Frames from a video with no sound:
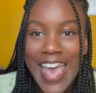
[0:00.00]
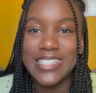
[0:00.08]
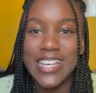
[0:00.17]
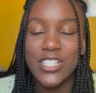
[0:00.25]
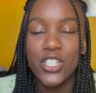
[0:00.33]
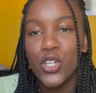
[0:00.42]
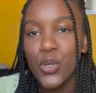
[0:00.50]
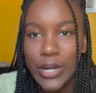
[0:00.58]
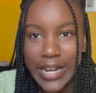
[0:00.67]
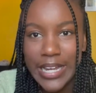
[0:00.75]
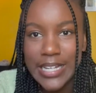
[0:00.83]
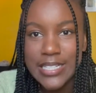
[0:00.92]
It's a
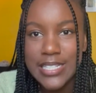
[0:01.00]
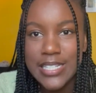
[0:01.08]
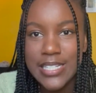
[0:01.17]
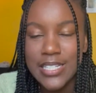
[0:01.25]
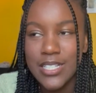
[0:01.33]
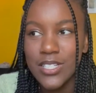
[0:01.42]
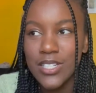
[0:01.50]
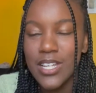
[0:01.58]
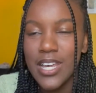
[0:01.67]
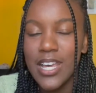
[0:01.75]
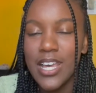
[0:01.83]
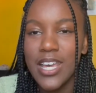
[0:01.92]
great
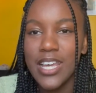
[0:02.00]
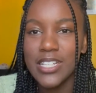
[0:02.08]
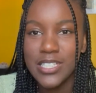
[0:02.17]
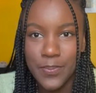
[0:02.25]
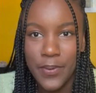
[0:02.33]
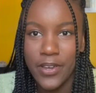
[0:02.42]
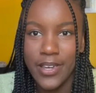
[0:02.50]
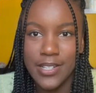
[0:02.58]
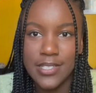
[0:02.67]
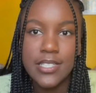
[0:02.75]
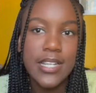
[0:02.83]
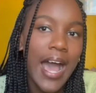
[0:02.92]

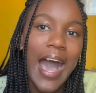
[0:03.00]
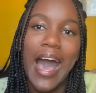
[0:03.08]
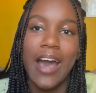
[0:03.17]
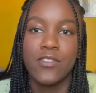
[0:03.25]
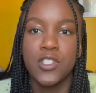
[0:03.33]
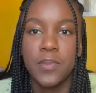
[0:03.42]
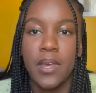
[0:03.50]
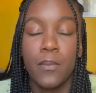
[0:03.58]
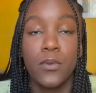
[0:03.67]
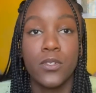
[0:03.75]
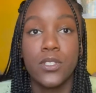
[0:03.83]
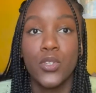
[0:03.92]
experience to have, to be
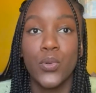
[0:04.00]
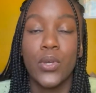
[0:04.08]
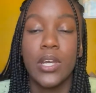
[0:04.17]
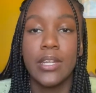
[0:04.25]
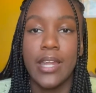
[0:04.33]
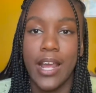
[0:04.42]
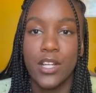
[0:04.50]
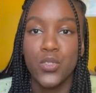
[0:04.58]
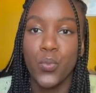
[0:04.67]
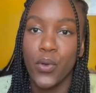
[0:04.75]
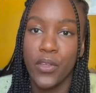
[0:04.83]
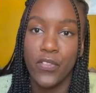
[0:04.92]
able to
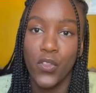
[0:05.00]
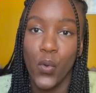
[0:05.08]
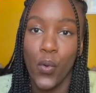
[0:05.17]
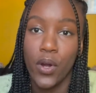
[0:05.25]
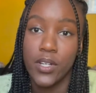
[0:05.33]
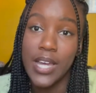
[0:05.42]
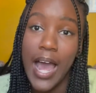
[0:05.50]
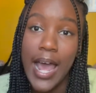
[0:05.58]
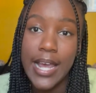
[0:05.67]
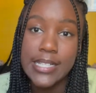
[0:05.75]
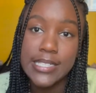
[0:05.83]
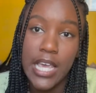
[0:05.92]
connect with your
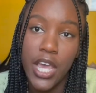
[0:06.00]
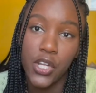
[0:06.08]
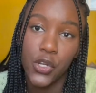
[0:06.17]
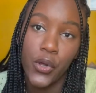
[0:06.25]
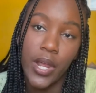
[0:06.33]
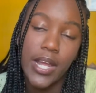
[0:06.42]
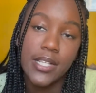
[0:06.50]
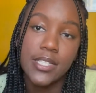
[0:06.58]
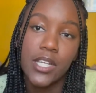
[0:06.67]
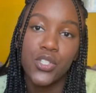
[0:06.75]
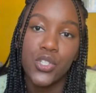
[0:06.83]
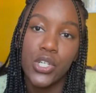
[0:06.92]
guides and your
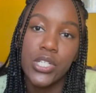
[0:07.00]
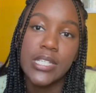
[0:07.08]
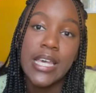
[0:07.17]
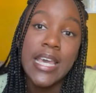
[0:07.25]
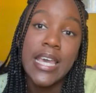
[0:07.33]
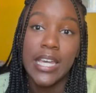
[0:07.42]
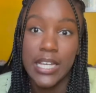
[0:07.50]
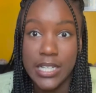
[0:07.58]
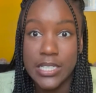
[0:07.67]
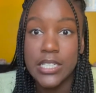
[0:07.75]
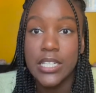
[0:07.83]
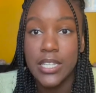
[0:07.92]
ancestors
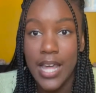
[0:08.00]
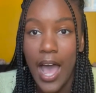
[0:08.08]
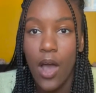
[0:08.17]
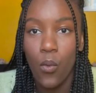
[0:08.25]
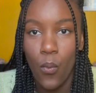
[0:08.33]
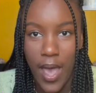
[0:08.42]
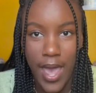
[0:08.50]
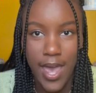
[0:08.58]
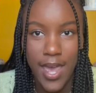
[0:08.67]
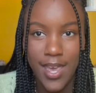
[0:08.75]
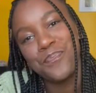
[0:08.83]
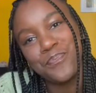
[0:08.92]
in that way,